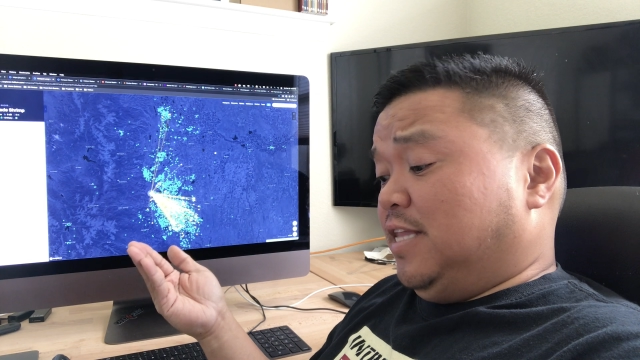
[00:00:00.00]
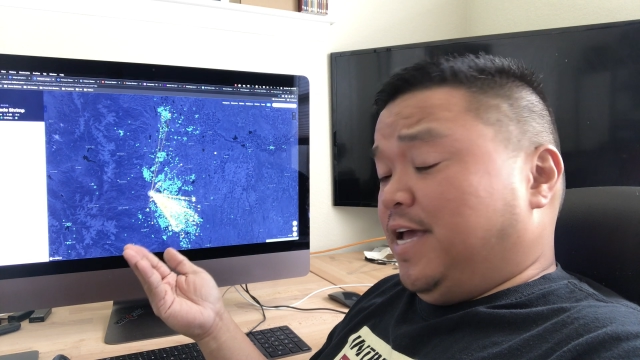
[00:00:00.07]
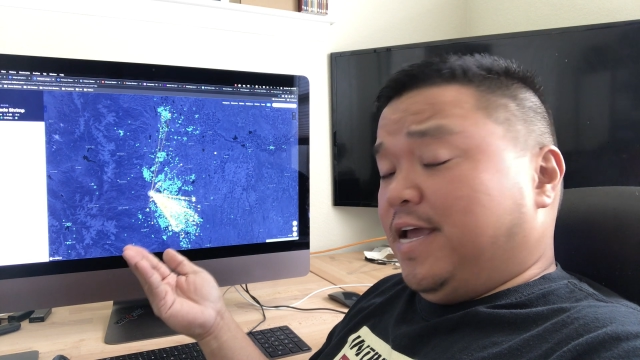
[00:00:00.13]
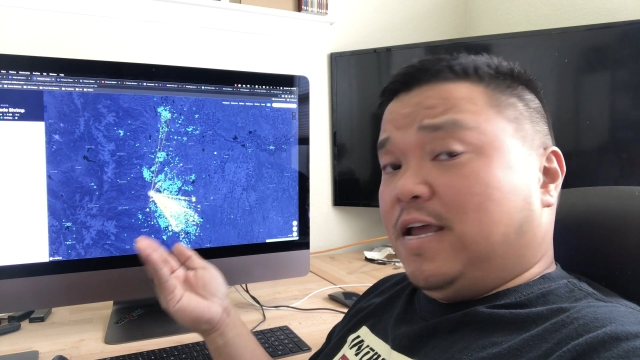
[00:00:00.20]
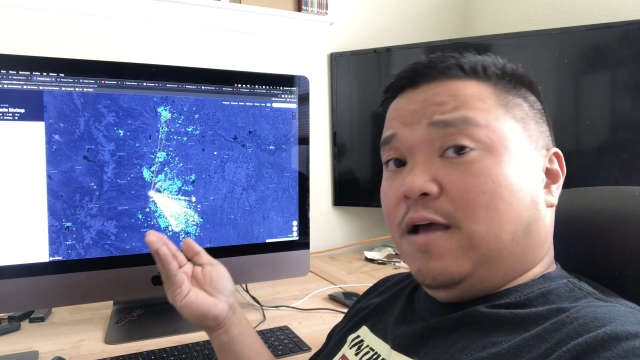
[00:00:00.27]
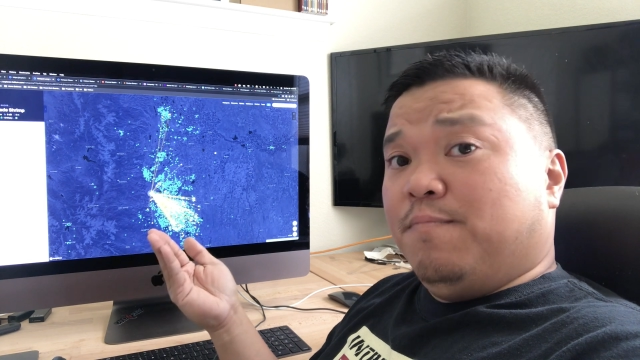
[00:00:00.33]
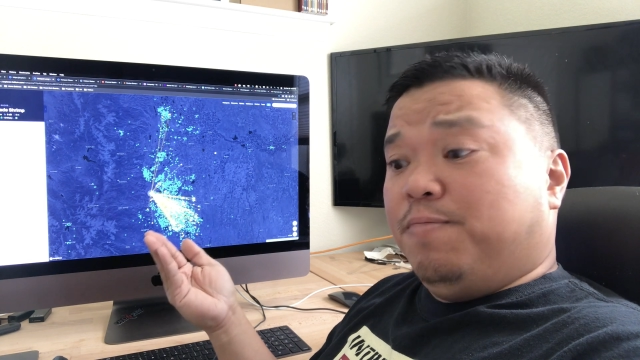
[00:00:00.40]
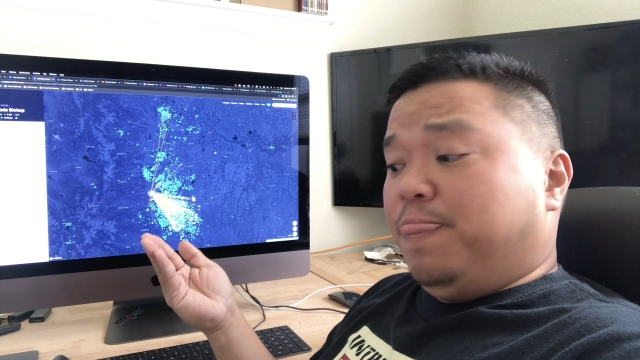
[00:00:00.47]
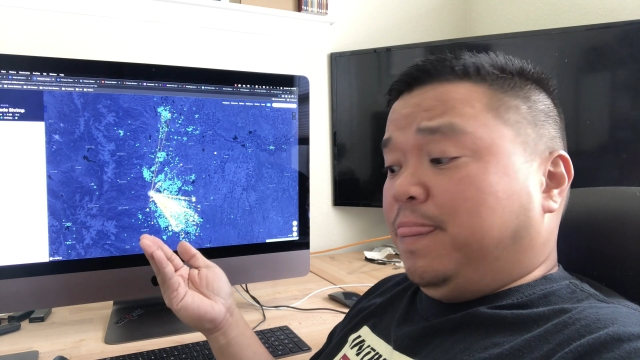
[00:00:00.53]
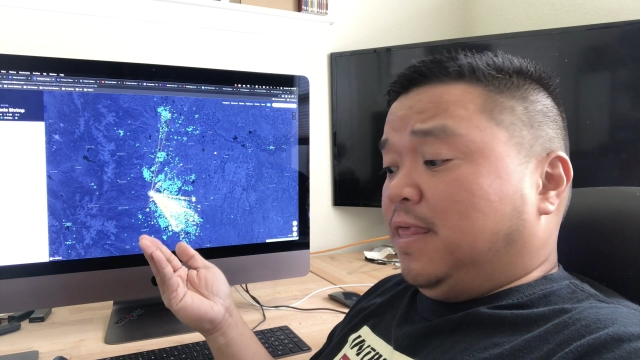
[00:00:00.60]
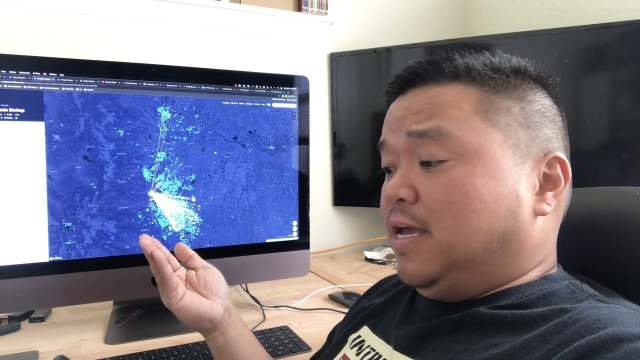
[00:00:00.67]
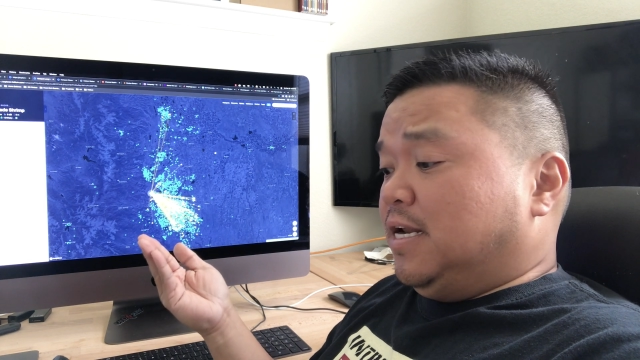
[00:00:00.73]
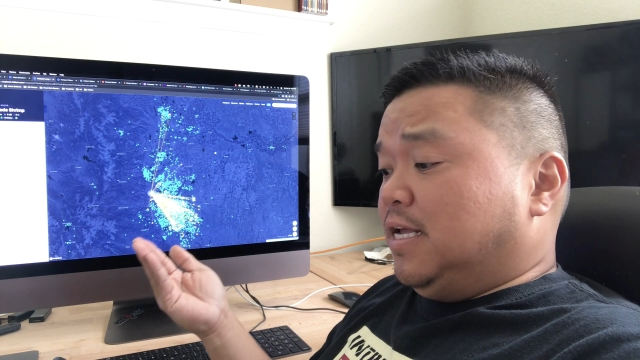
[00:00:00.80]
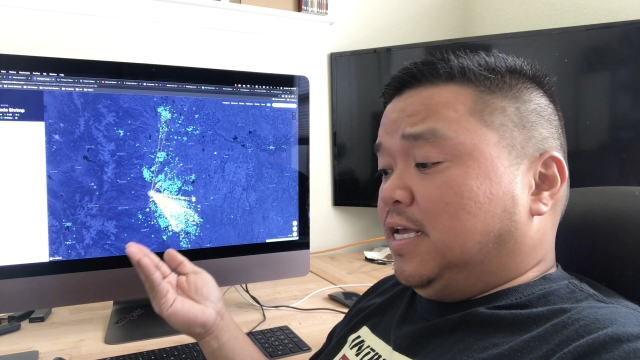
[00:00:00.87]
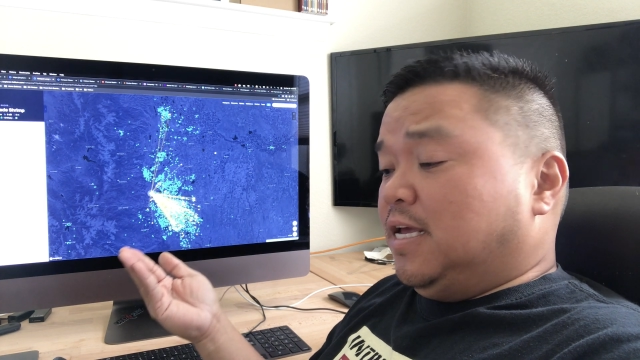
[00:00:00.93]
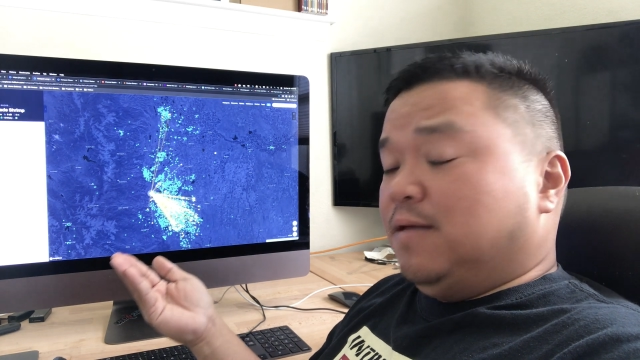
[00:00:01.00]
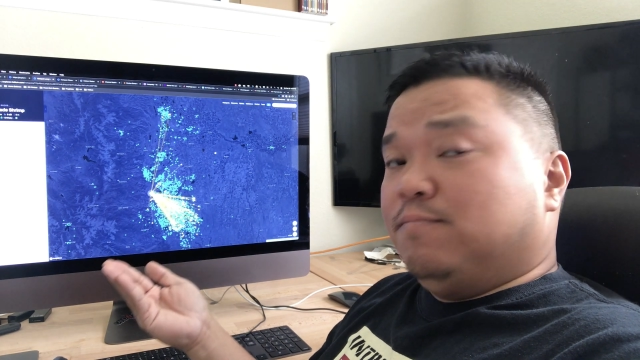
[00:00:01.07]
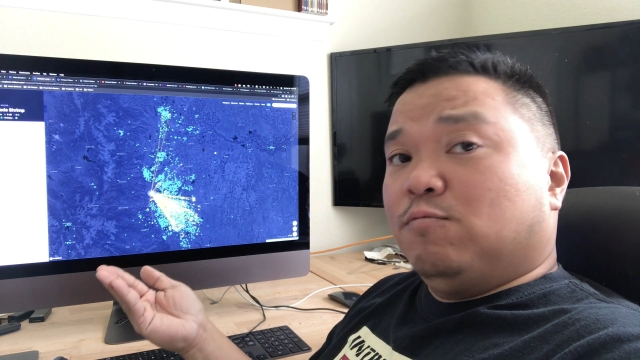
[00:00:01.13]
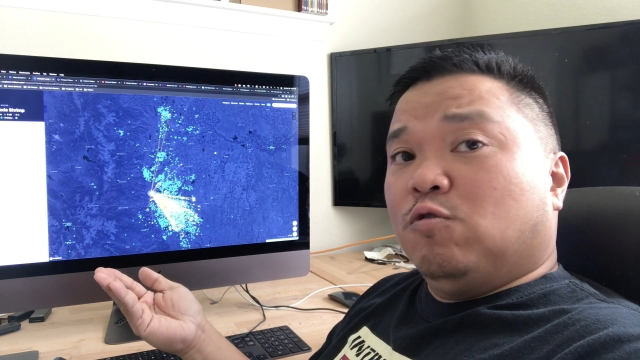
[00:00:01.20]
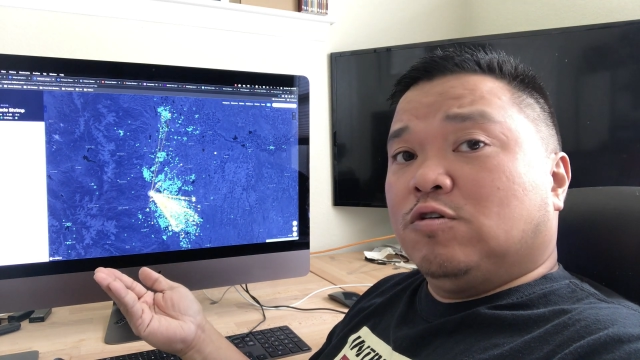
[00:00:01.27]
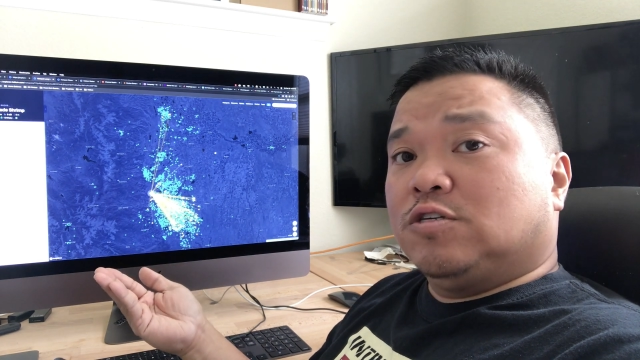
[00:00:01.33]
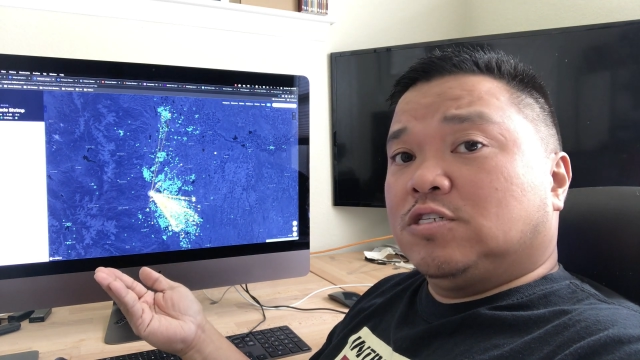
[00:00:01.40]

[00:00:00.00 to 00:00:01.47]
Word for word: like I'm gonna get more